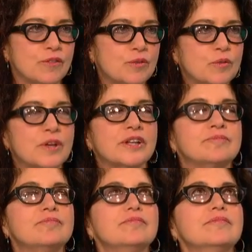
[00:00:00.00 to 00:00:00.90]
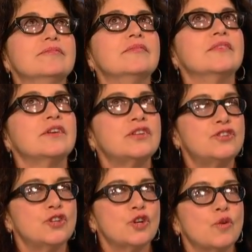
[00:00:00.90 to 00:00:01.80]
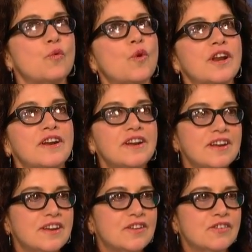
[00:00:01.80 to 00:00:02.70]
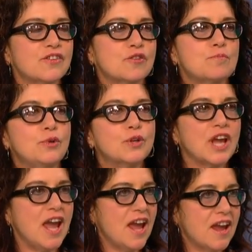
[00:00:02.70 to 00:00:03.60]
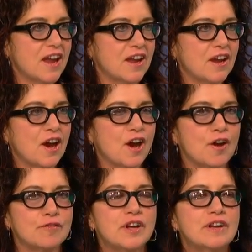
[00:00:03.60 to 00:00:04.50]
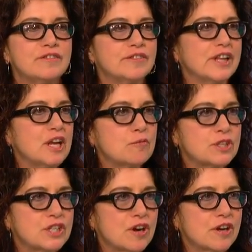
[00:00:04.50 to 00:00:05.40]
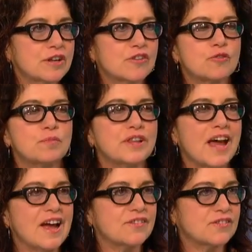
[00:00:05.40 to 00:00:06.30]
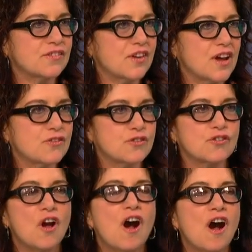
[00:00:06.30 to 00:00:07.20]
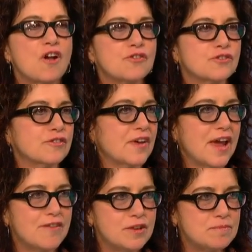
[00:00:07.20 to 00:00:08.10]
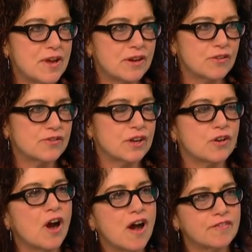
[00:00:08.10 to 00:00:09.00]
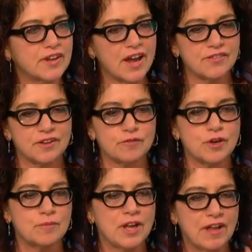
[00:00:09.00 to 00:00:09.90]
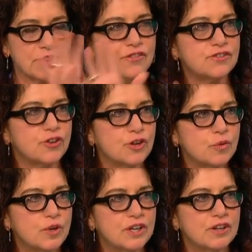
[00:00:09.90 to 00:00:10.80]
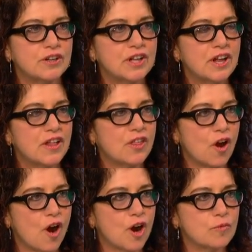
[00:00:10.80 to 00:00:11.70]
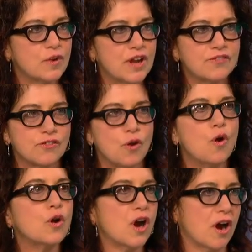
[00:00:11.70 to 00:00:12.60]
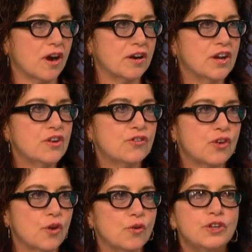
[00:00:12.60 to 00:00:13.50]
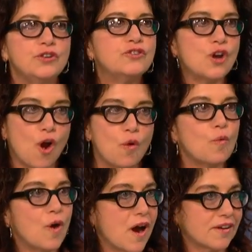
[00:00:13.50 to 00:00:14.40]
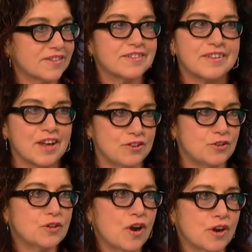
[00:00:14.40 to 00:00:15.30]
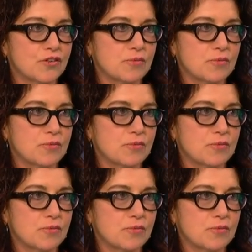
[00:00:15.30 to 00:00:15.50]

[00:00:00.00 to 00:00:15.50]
we really do. What it is is a bouquet of flame retardants, plasticizers, oh. all sorts of heavy metals that are off-gassing from the steering wheel, the armrest, the whole car. So you don't want that new car